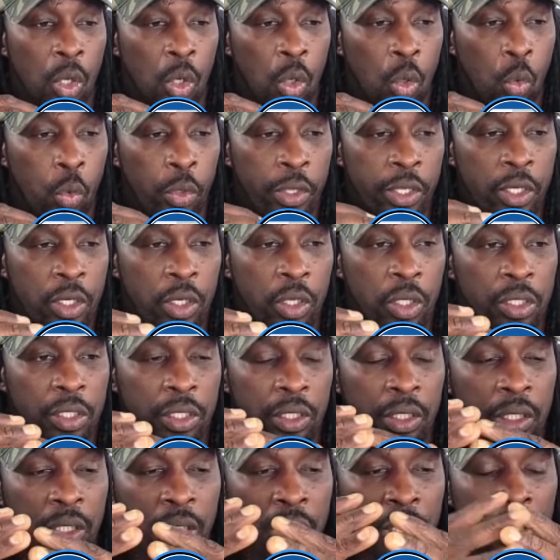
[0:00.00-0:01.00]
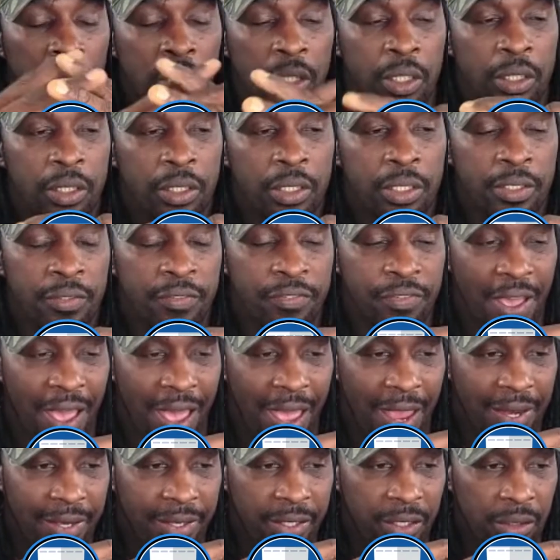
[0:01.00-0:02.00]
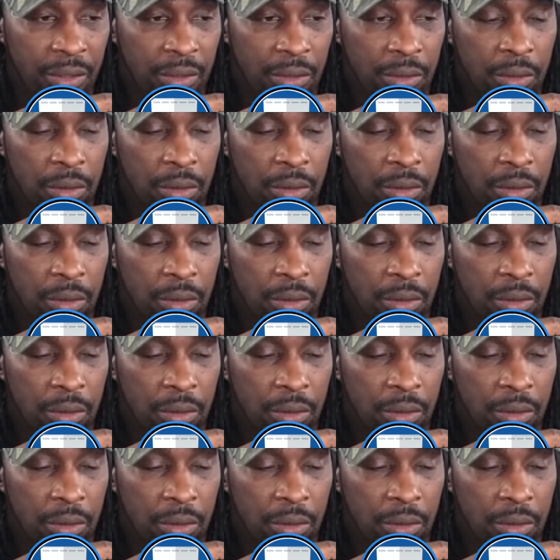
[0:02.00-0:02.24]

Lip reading: we're going to divide.